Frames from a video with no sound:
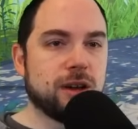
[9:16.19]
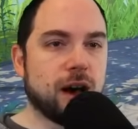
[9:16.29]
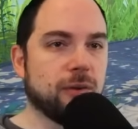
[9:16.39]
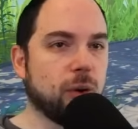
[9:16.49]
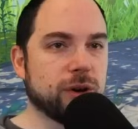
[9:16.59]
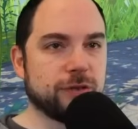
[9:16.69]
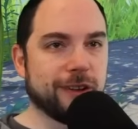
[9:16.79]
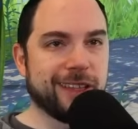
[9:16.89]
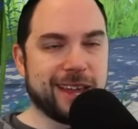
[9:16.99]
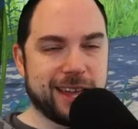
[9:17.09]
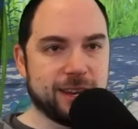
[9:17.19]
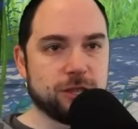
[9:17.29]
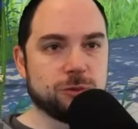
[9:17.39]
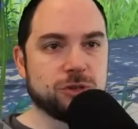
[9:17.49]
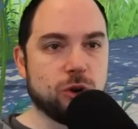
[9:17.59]
I've always felt like
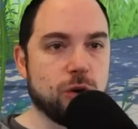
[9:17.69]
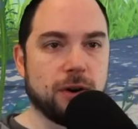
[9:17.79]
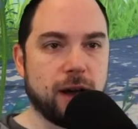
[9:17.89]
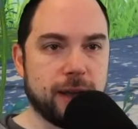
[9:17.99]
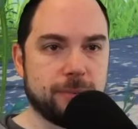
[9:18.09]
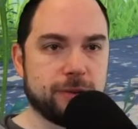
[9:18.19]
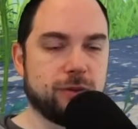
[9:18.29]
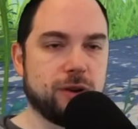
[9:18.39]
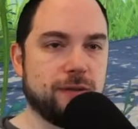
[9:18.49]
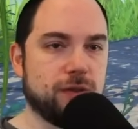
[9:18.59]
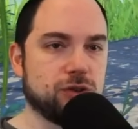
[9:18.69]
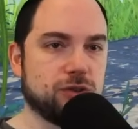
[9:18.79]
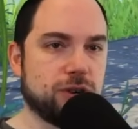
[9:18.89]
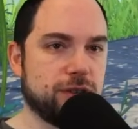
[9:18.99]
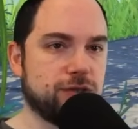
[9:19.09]
Indus was overhyped for
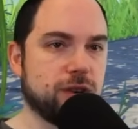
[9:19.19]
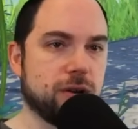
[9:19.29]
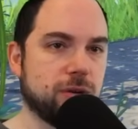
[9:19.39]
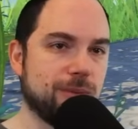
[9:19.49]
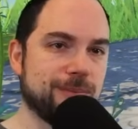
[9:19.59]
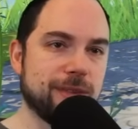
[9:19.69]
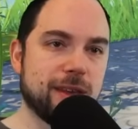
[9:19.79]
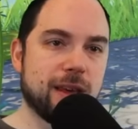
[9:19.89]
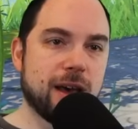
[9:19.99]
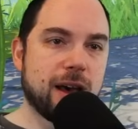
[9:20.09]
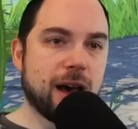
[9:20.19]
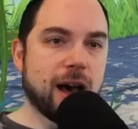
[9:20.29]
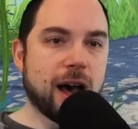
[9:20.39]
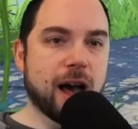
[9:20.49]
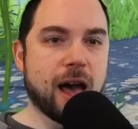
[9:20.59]
infantry, so
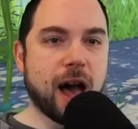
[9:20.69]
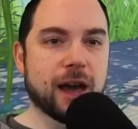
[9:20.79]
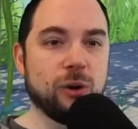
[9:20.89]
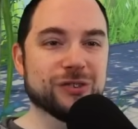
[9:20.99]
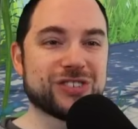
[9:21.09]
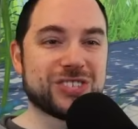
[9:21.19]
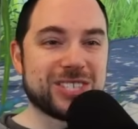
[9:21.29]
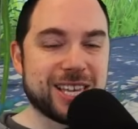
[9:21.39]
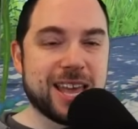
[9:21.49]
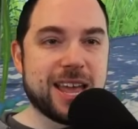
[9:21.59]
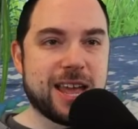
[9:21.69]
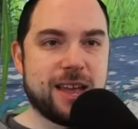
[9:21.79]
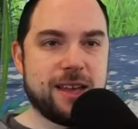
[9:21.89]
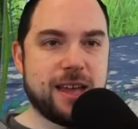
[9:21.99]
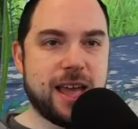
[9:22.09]
I don't see